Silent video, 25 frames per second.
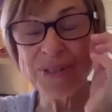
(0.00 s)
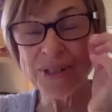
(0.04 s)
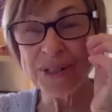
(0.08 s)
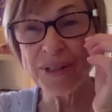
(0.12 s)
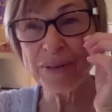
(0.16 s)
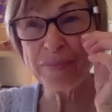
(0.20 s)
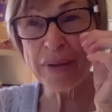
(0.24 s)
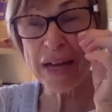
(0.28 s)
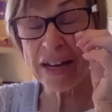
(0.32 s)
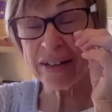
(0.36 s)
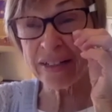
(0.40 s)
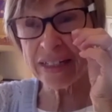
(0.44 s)
for
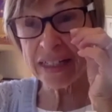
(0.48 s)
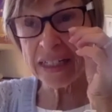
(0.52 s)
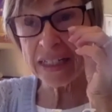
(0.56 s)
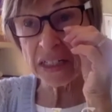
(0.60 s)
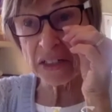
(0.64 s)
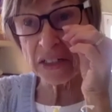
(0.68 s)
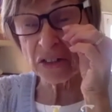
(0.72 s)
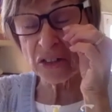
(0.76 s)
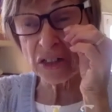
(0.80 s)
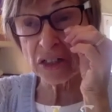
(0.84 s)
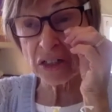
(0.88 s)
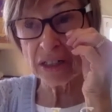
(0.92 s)
about a
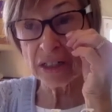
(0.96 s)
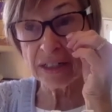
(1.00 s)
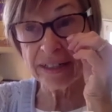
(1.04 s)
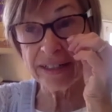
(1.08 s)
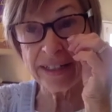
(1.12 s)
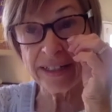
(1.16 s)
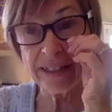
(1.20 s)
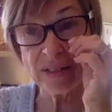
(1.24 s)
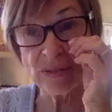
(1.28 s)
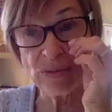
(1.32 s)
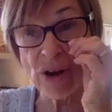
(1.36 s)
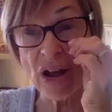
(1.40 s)
year
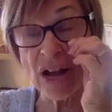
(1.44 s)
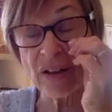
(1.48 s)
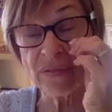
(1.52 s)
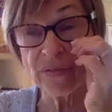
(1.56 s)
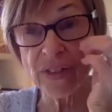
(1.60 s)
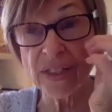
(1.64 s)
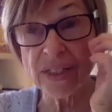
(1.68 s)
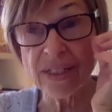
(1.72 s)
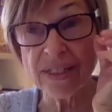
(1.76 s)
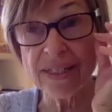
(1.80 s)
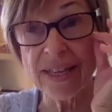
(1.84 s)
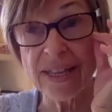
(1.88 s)
in
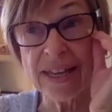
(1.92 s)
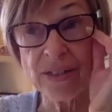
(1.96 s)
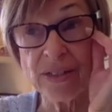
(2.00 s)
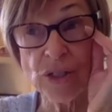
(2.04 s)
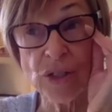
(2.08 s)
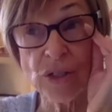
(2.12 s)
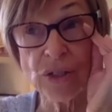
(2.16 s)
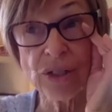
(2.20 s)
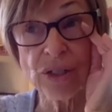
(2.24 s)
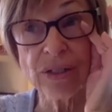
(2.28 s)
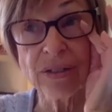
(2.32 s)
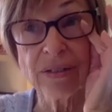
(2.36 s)
Rockland. Yeah,
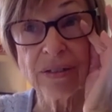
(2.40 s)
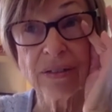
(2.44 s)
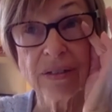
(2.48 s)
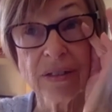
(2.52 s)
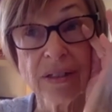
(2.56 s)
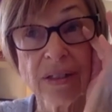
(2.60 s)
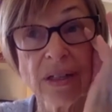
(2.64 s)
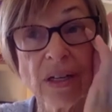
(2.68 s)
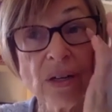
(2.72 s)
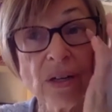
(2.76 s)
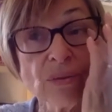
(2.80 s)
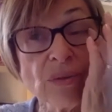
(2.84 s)
where'd you live?
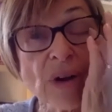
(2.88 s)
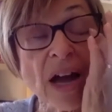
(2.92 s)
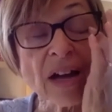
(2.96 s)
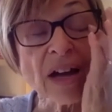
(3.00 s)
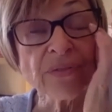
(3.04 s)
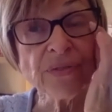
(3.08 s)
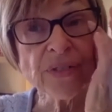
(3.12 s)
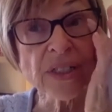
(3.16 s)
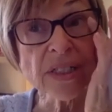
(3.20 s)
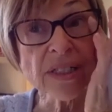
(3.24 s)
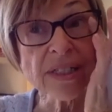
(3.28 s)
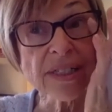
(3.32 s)
Oh,
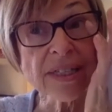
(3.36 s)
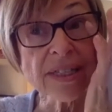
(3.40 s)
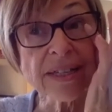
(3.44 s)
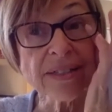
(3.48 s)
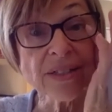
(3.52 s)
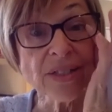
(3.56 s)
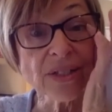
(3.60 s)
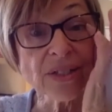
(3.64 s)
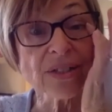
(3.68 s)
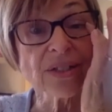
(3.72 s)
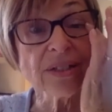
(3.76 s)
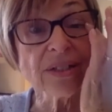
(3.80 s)
very
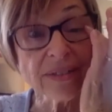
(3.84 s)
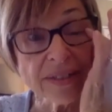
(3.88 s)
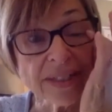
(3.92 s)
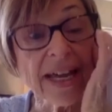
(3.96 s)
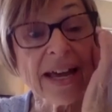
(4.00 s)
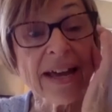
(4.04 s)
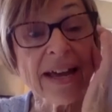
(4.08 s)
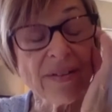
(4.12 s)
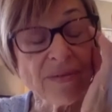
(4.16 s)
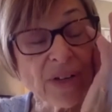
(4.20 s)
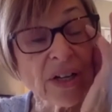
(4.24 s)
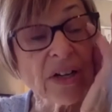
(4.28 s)
close.
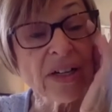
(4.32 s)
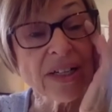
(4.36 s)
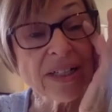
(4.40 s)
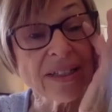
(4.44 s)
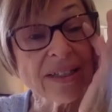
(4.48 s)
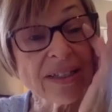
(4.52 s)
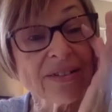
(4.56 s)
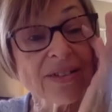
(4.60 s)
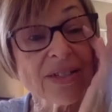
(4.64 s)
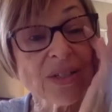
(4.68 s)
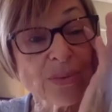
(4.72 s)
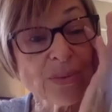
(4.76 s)
Yeah, very yeah,
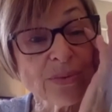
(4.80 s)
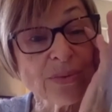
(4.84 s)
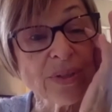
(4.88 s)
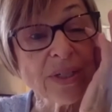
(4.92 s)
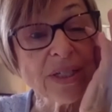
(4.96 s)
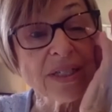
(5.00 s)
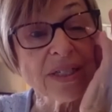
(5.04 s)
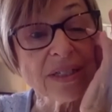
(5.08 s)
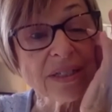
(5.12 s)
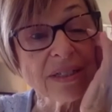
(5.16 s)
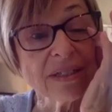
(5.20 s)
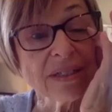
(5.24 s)
close. yeah,